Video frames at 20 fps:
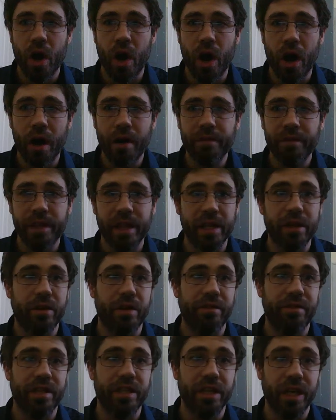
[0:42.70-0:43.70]
Often they
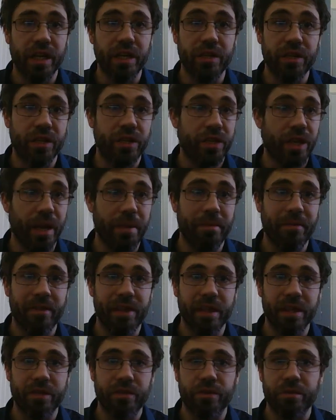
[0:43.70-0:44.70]
don't even change the shape of
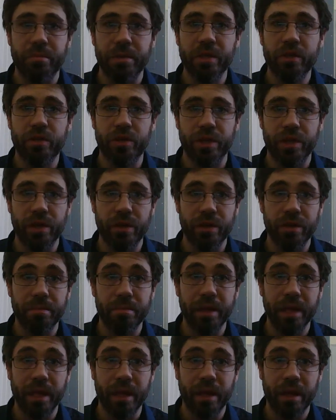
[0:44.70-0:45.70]
the distribution
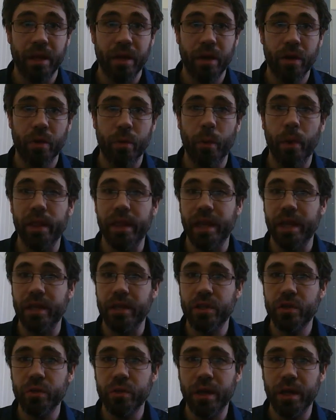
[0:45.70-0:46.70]
notably. What they
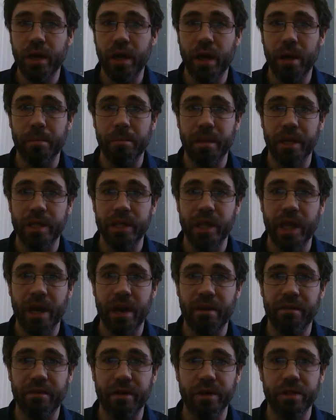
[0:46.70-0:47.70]
do accomplish,
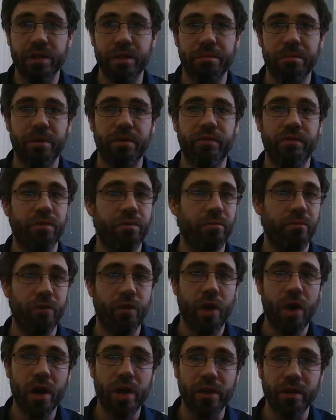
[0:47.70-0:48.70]
however, is to move from
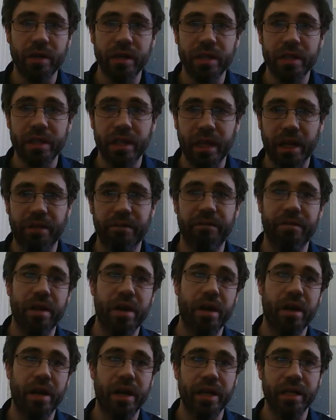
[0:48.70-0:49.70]
raw units that can
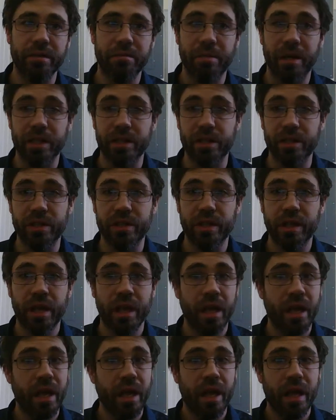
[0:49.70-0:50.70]
vary as much as
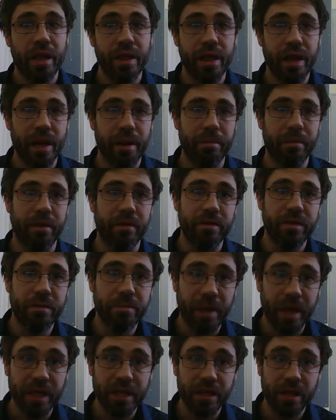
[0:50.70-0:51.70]
the number of
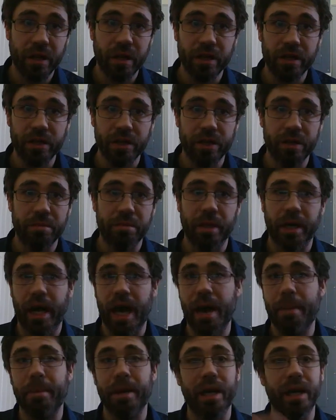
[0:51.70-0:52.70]
space launches, per
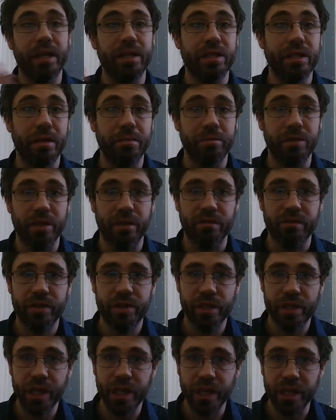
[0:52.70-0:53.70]
capita consumption of
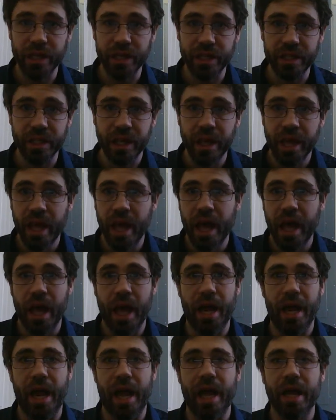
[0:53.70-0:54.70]
cheese,
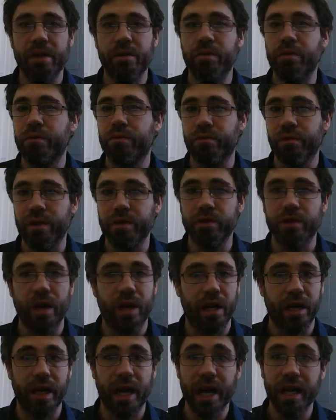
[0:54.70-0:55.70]
and annual gross
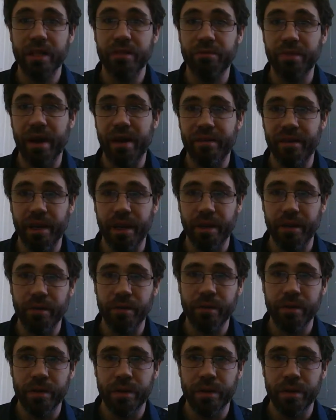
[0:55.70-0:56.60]
arcades revenue,